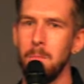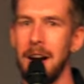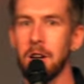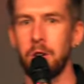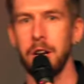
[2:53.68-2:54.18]

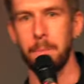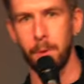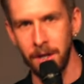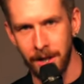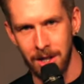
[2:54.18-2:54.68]
make sure you
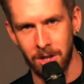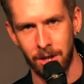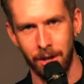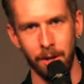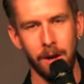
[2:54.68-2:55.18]
print this
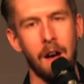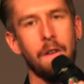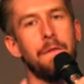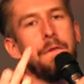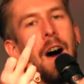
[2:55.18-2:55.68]
too.
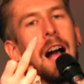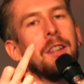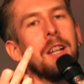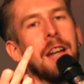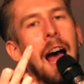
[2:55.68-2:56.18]

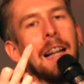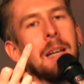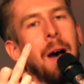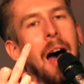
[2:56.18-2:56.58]
Fuck the Daily